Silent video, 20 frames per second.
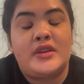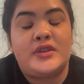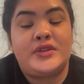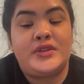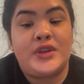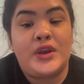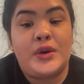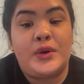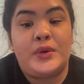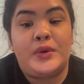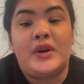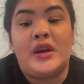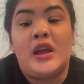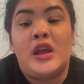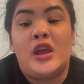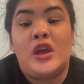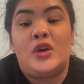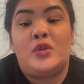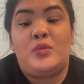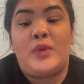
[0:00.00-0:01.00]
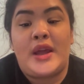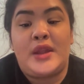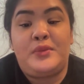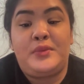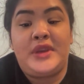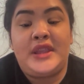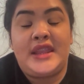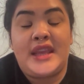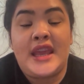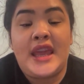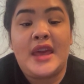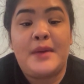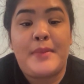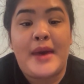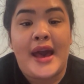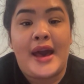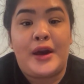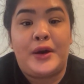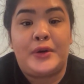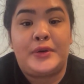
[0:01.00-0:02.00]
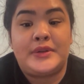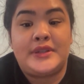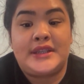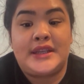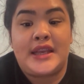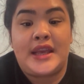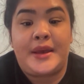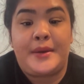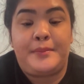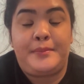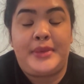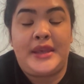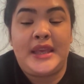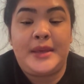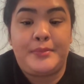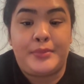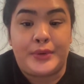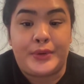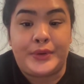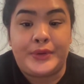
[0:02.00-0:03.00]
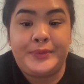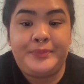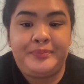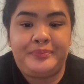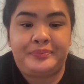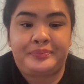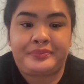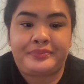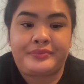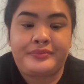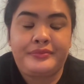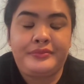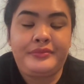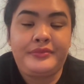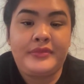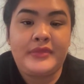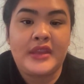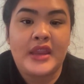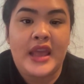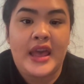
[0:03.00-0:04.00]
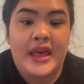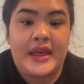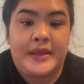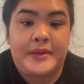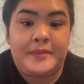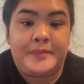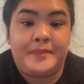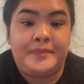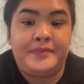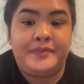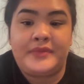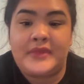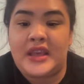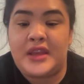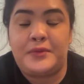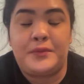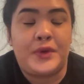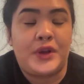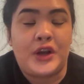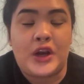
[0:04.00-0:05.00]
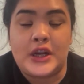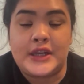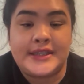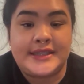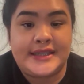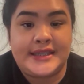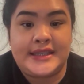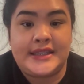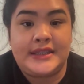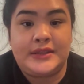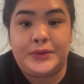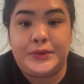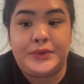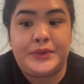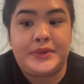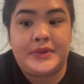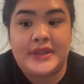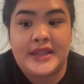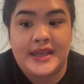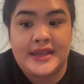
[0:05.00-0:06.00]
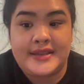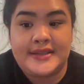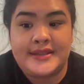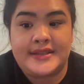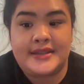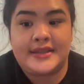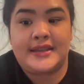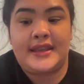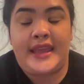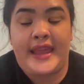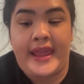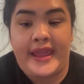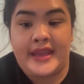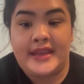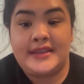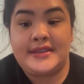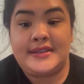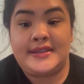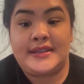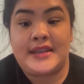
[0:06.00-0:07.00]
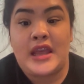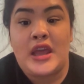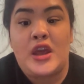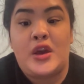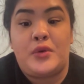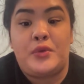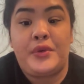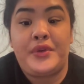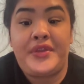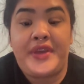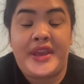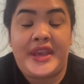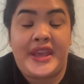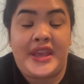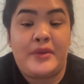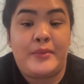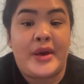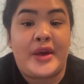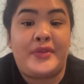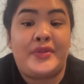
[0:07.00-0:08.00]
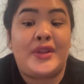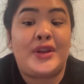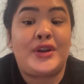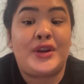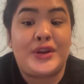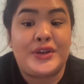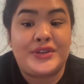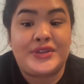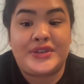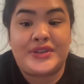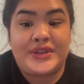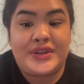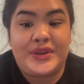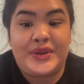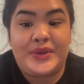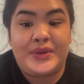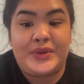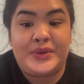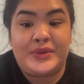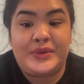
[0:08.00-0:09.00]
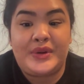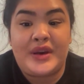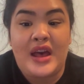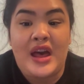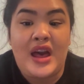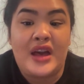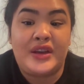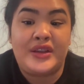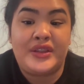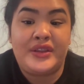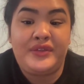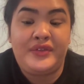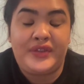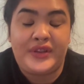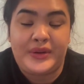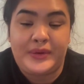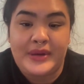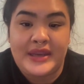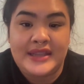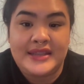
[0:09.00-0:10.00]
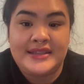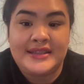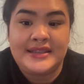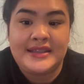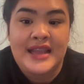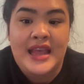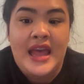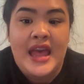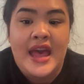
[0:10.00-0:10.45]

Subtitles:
So when we think about people, in regards to this case, we're thinking about the nurse who hung the fluids.